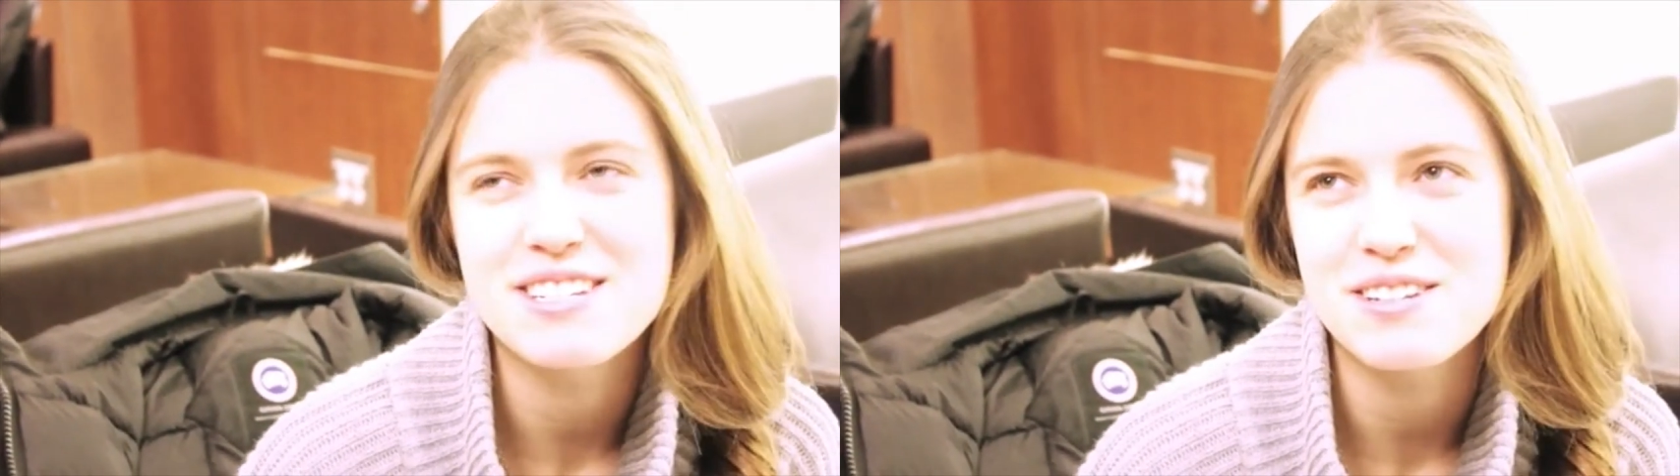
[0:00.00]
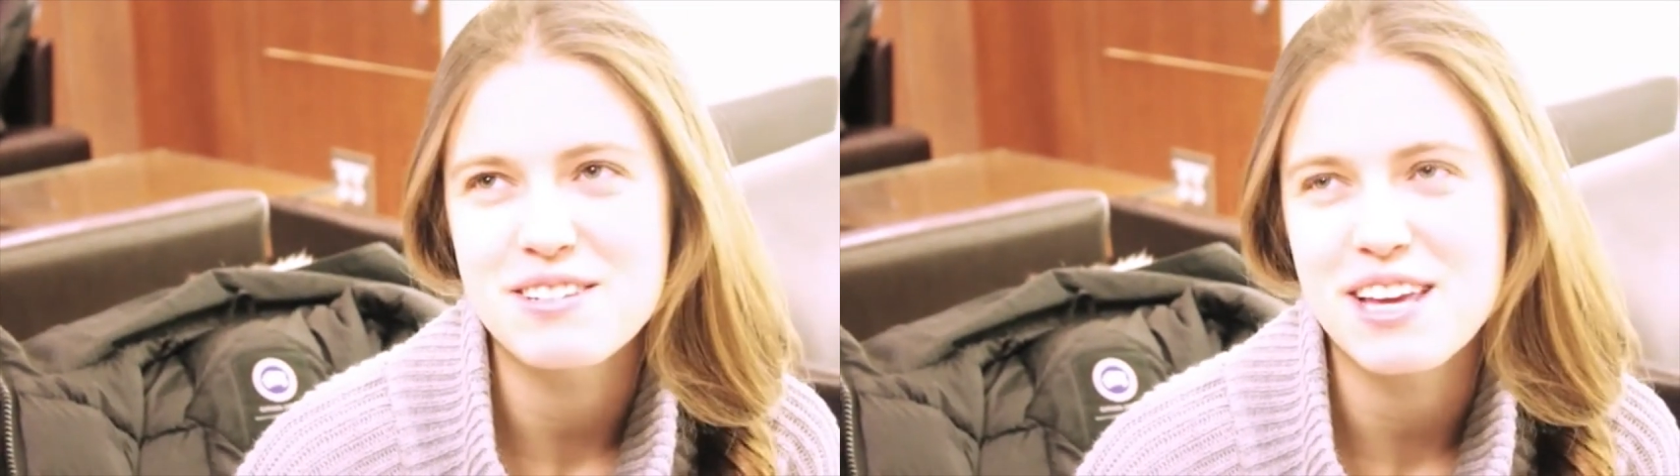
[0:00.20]

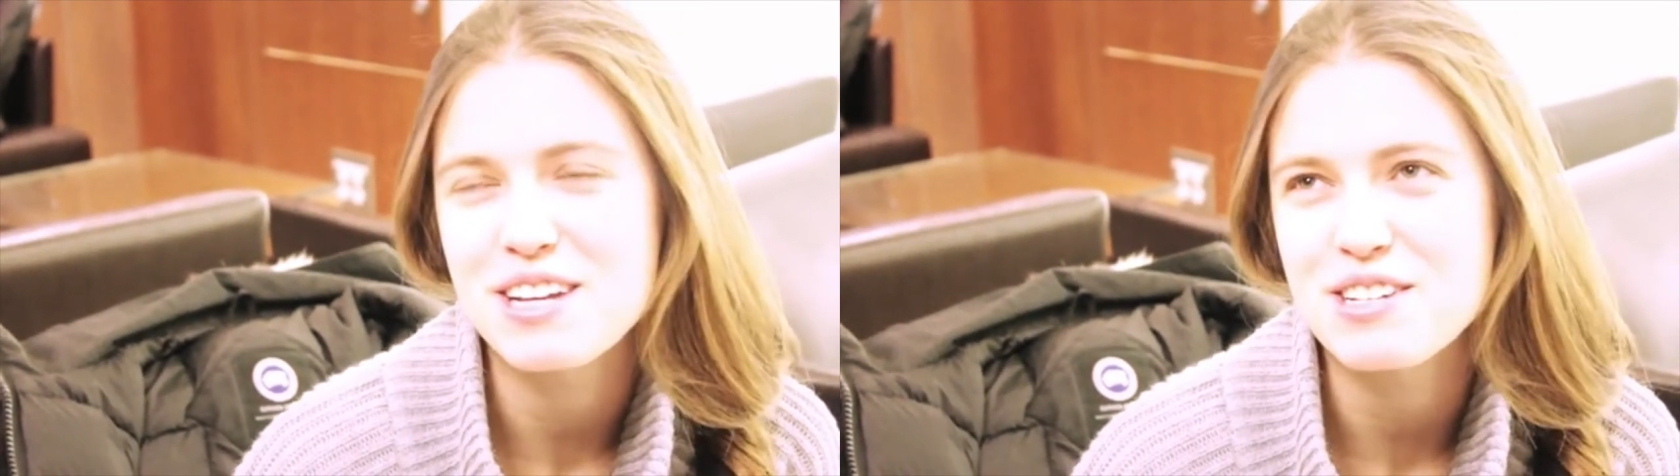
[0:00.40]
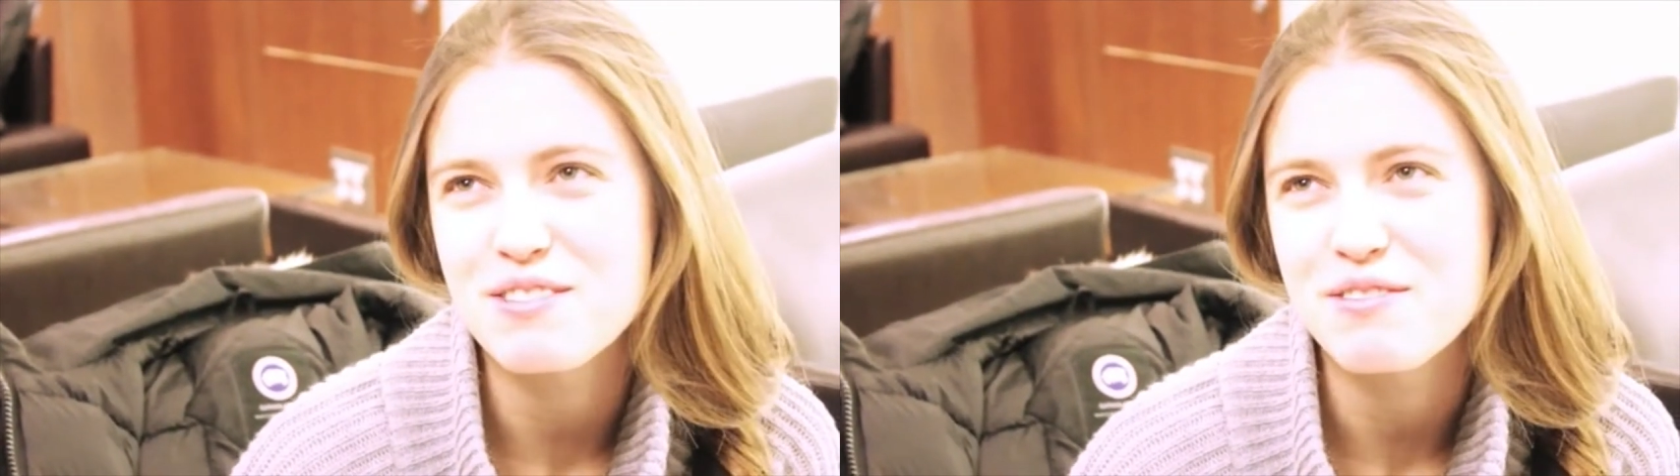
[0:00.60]
the
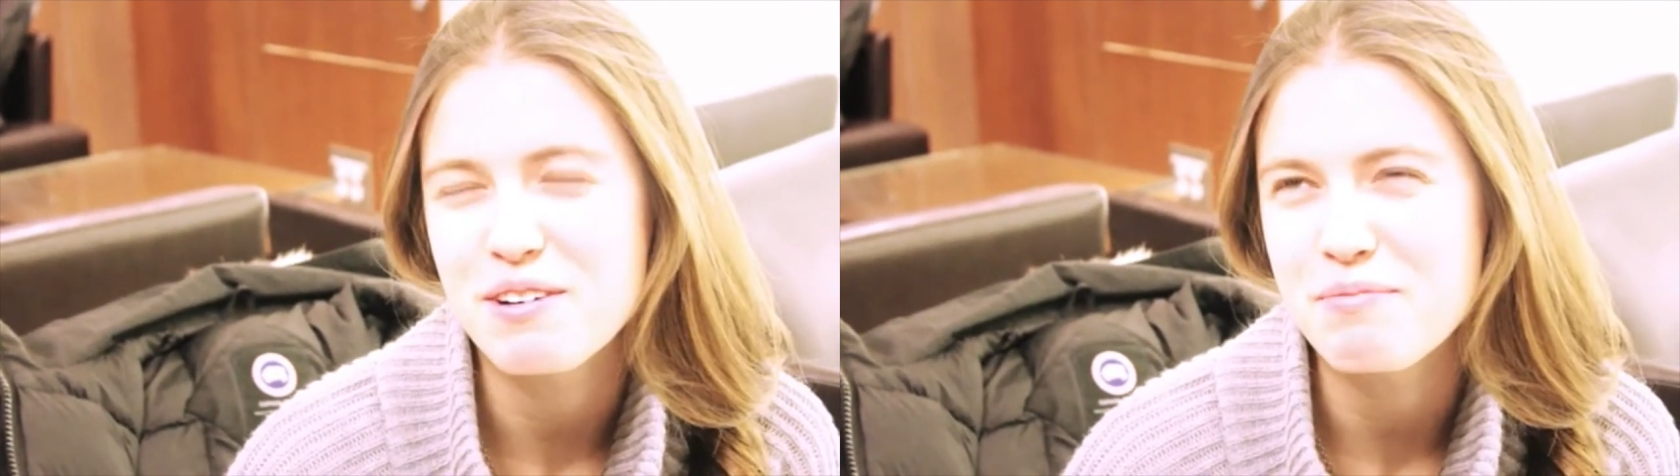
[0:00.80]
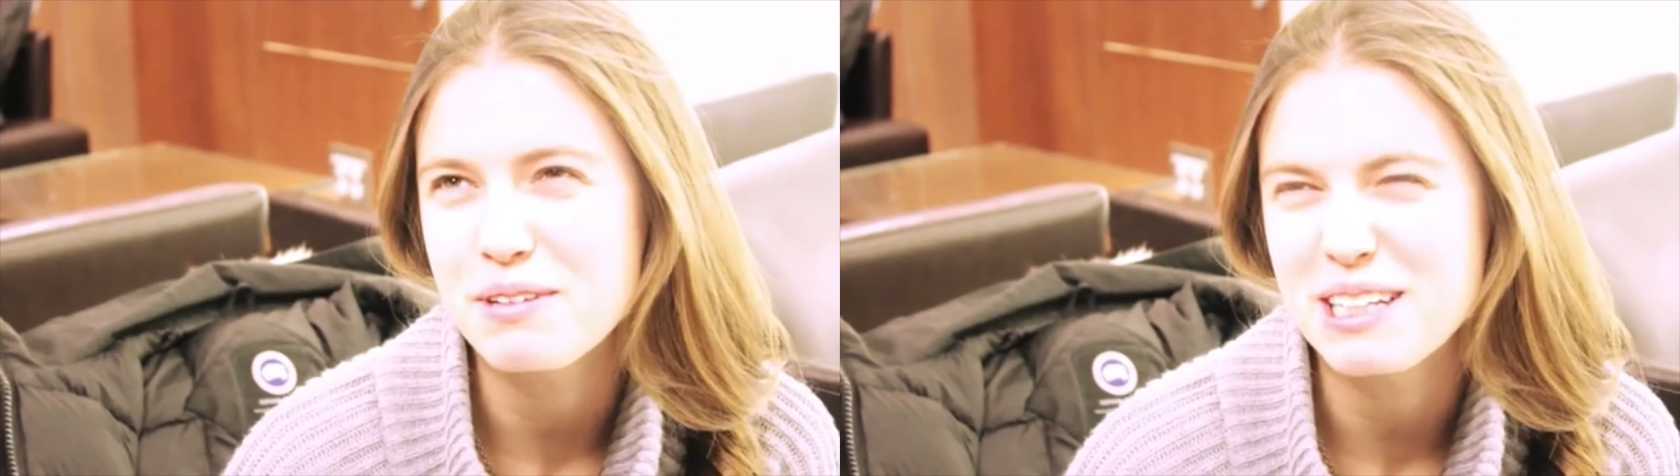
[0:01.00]

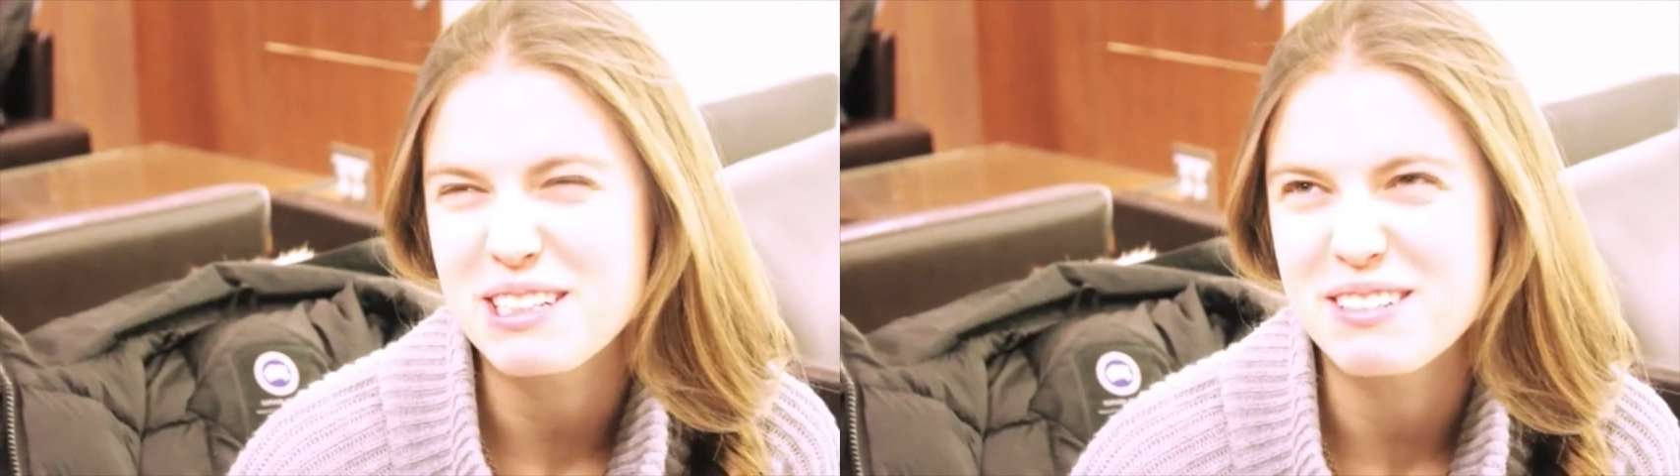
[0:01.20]
Association for